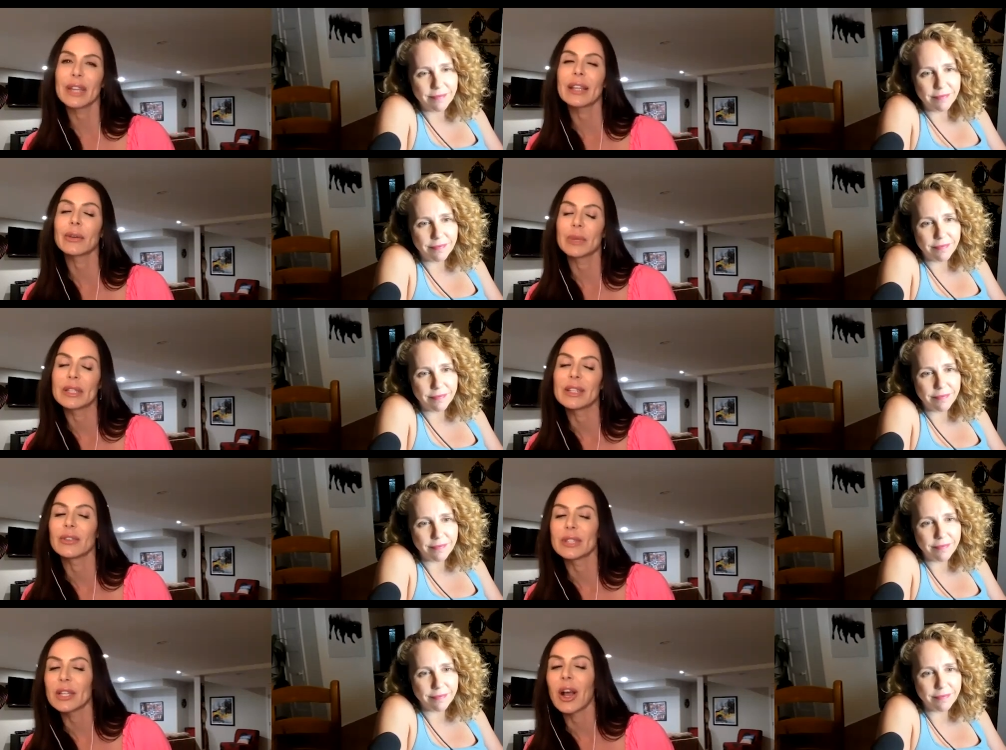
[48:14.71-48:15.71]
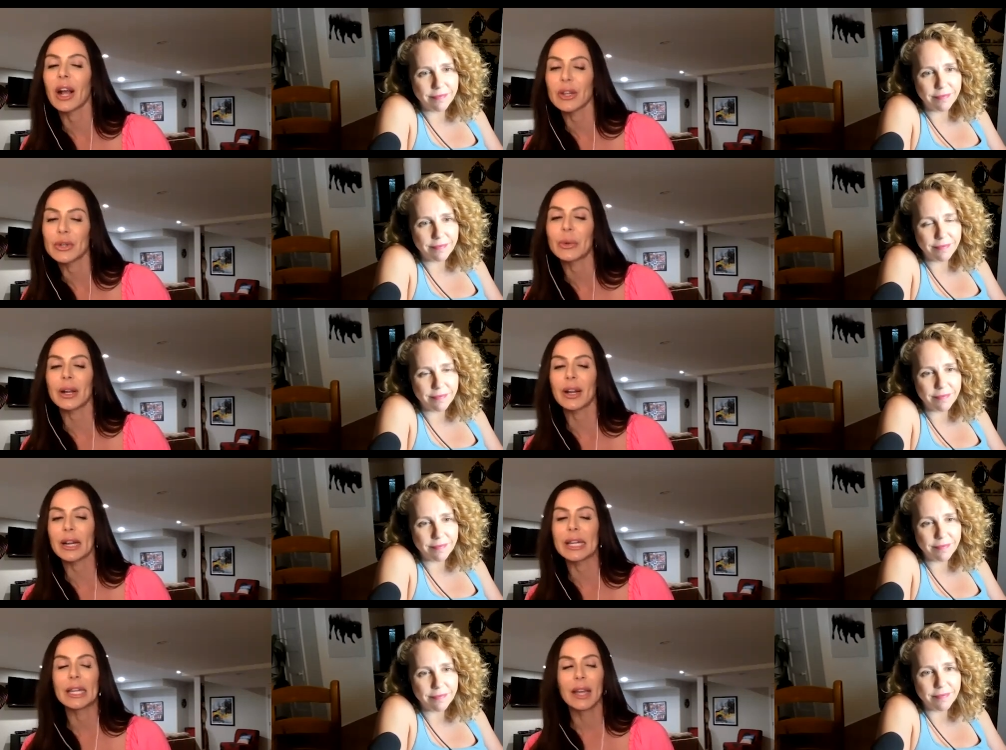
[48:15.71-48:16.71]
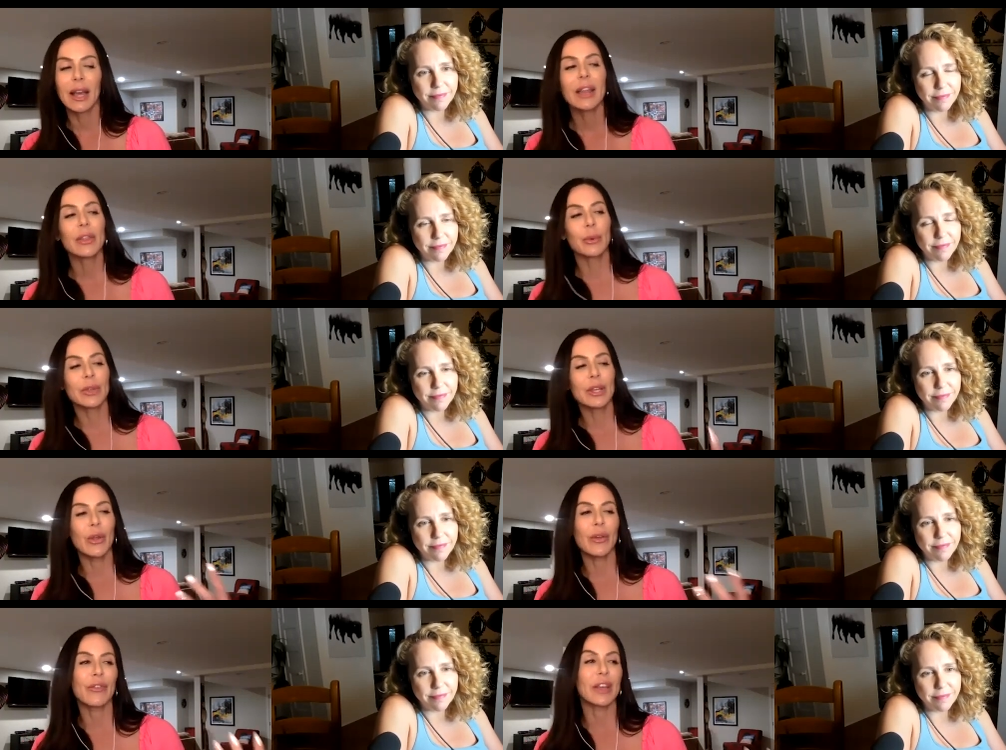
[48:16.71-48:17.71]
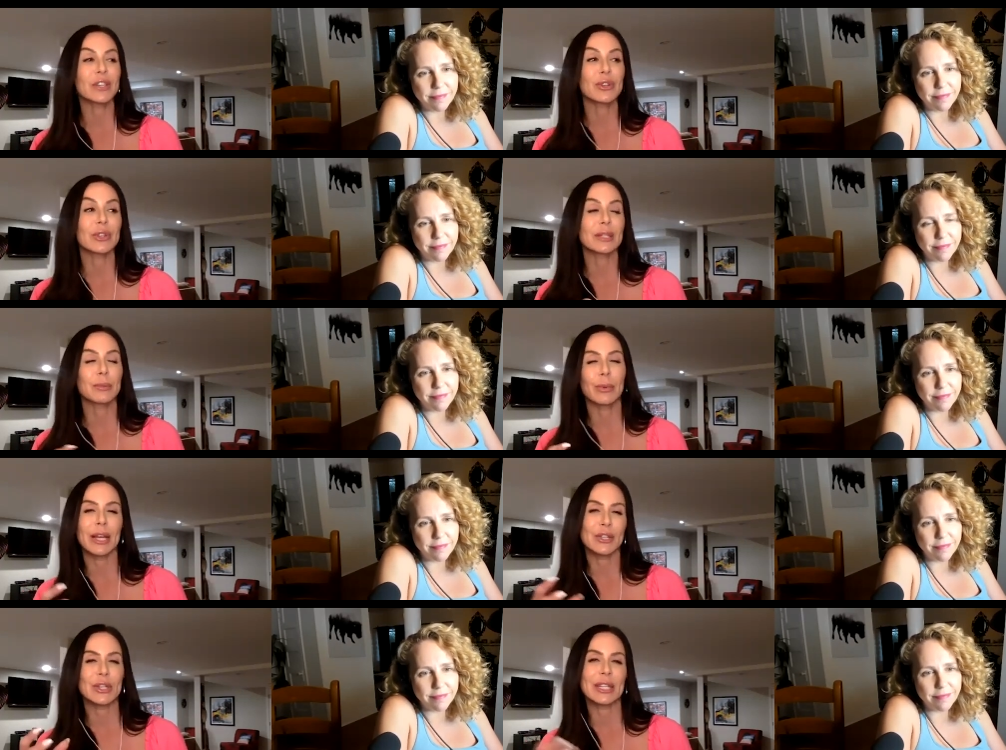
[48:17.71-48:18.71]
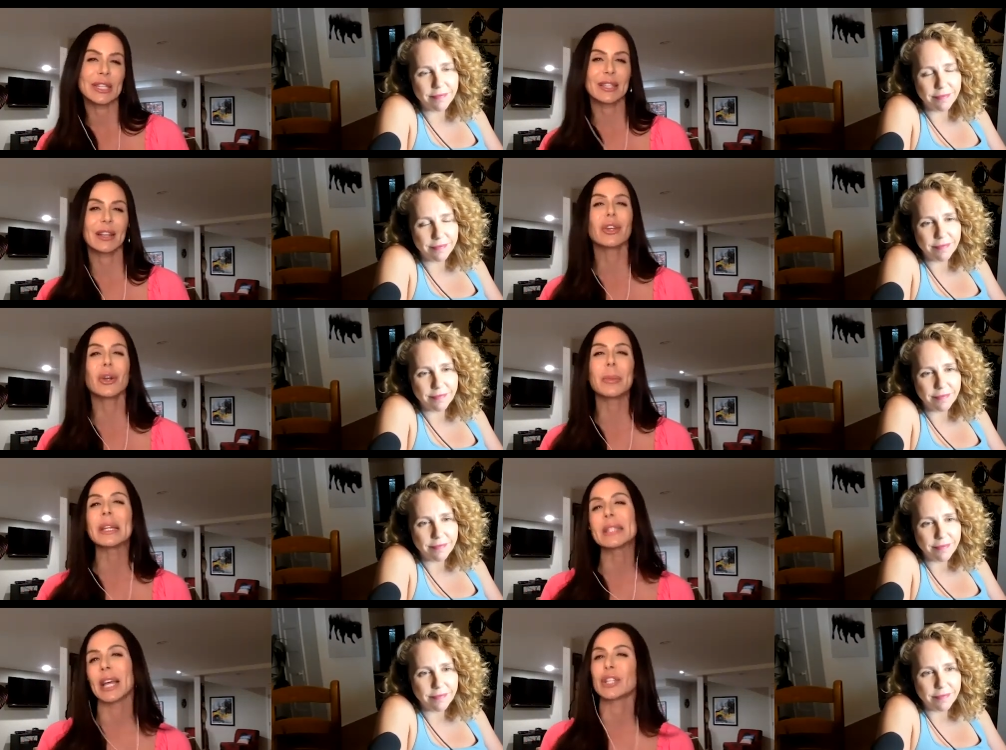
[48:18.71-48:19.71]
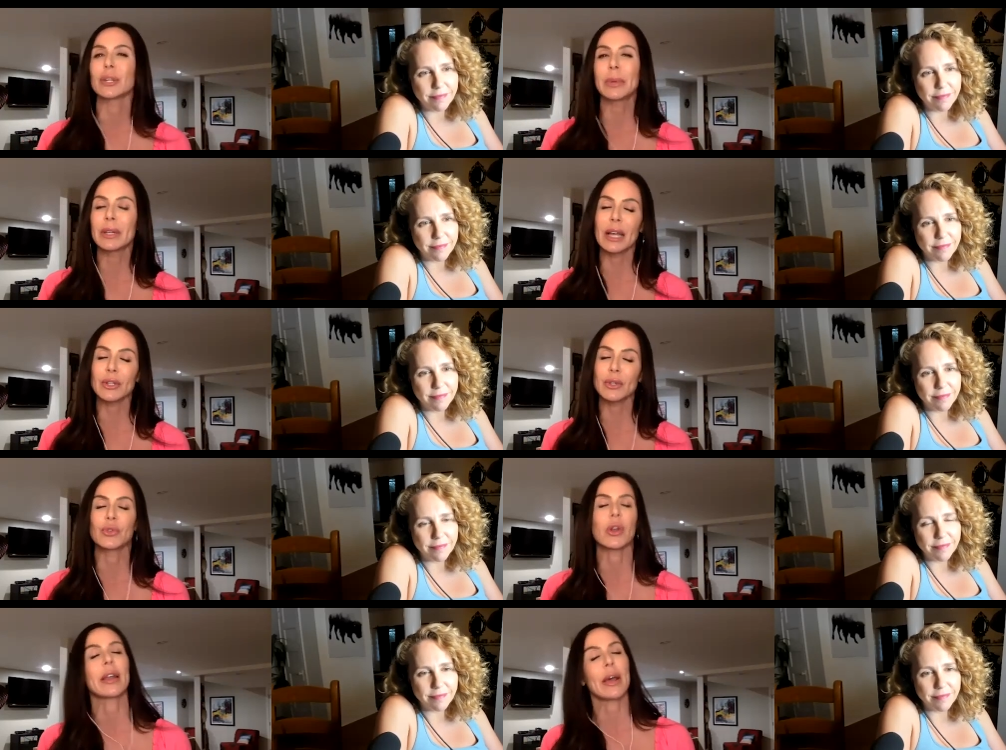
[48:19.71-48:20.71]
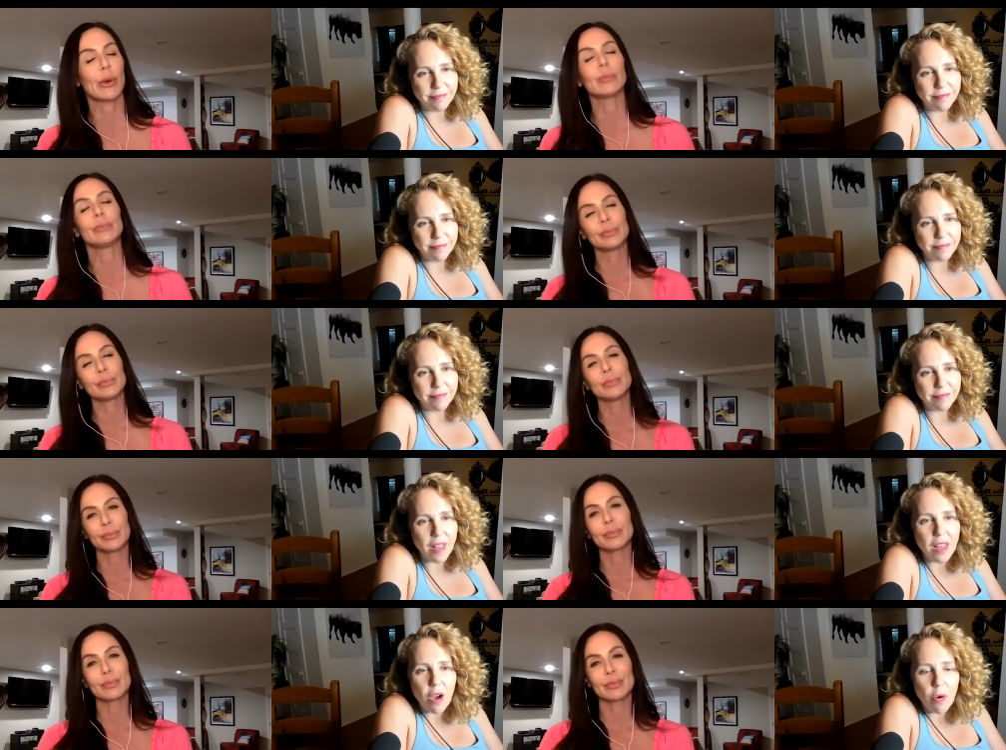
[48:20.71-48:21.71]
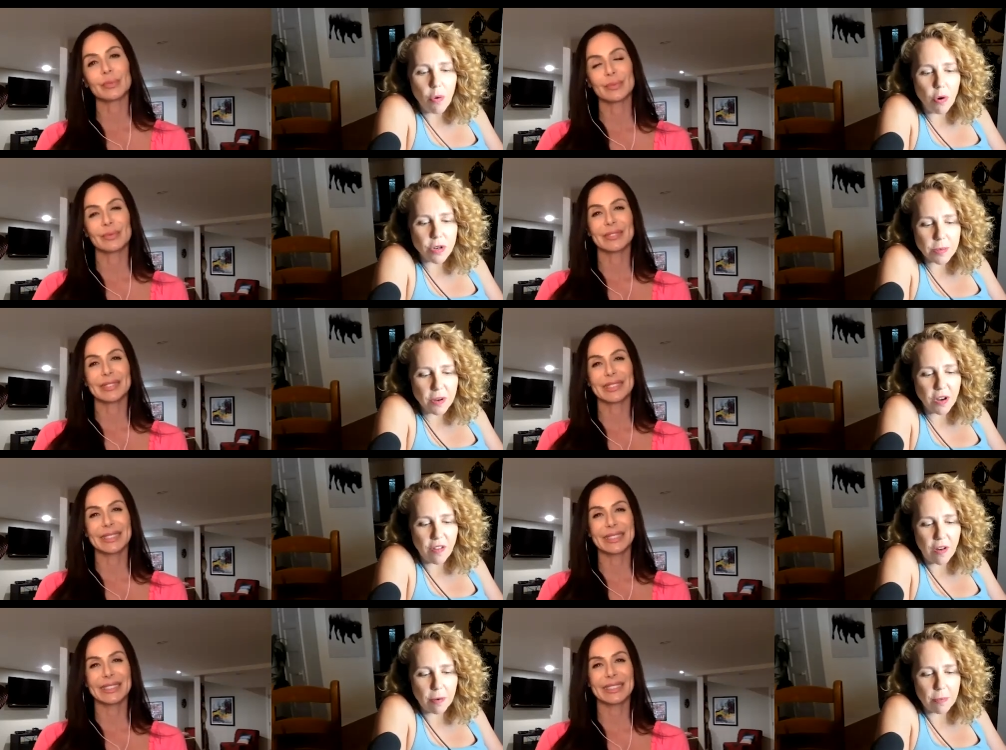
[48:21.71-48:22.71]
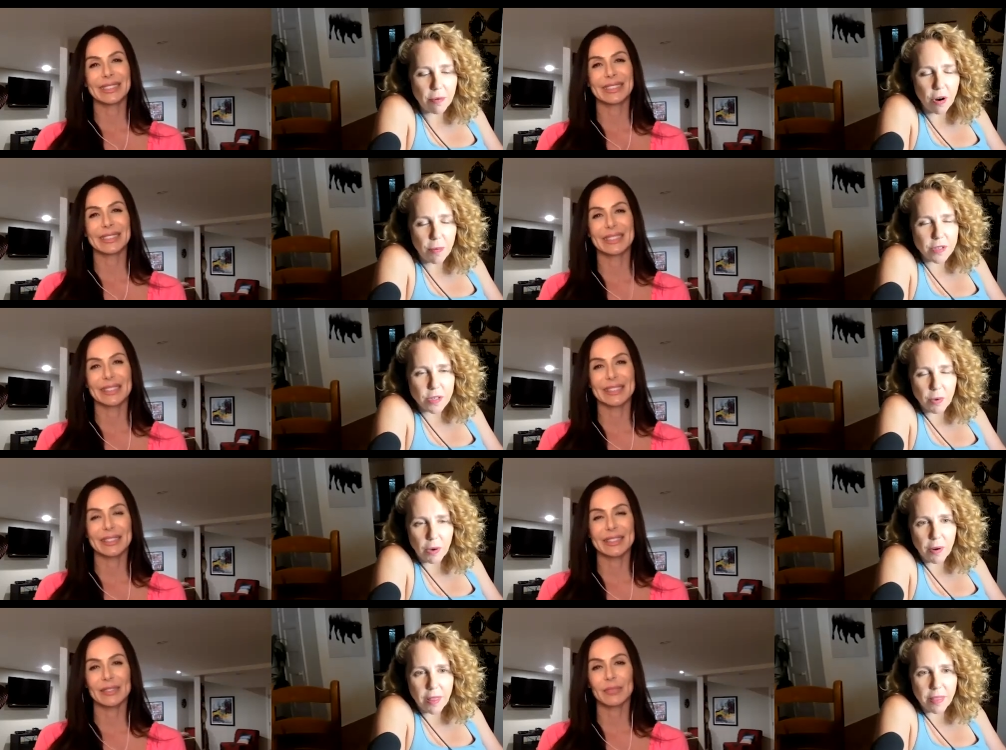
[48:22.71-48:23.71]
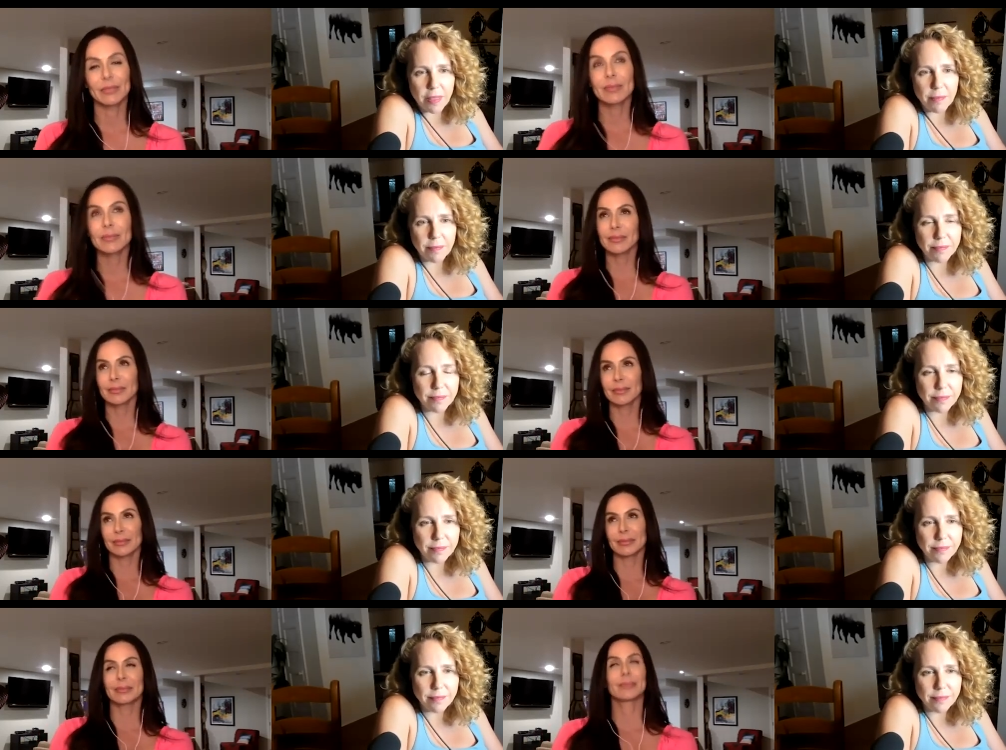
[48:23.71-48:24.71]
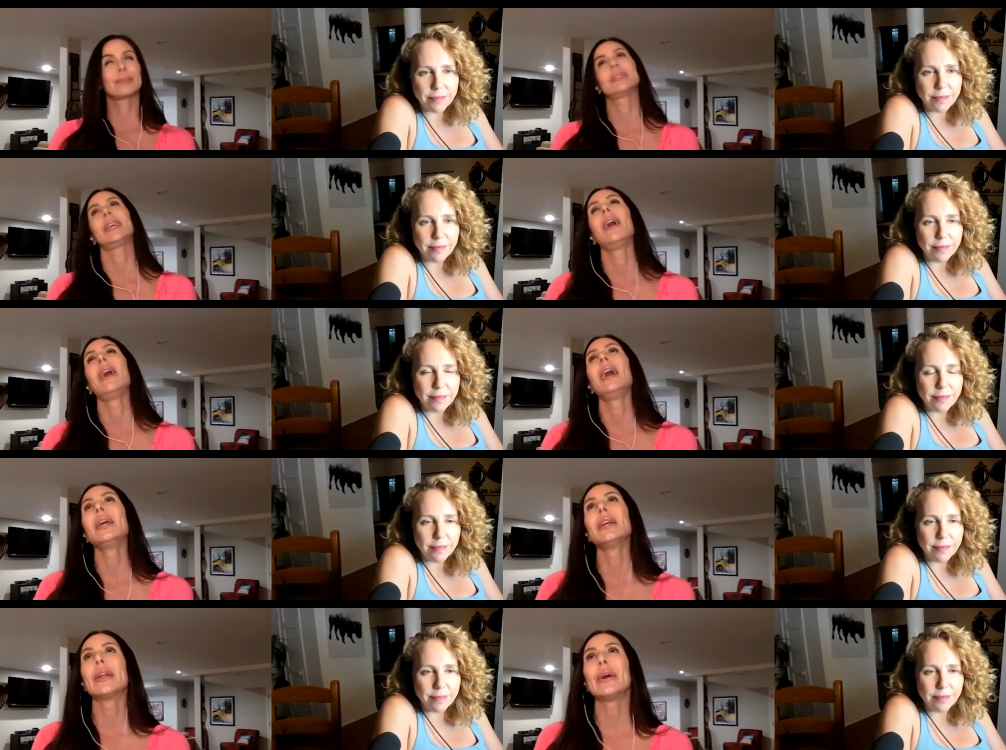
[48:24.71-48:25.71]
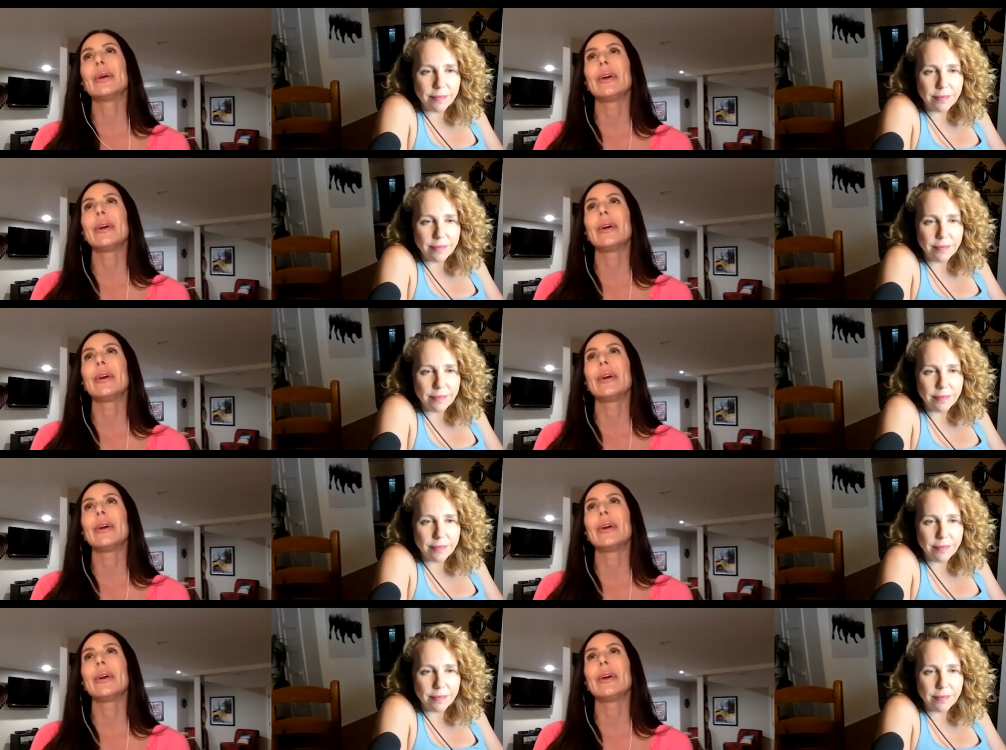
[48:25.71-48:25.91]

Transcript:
Speaker 1: I like
Speaker 2: when, you know, he's talking to her and the, you know, the facial expressions, a little bit of tension, but
Speaker 1: not too drawn out. Who are some of your favorite performers to work with? Hmm. You
Speaker 2: know,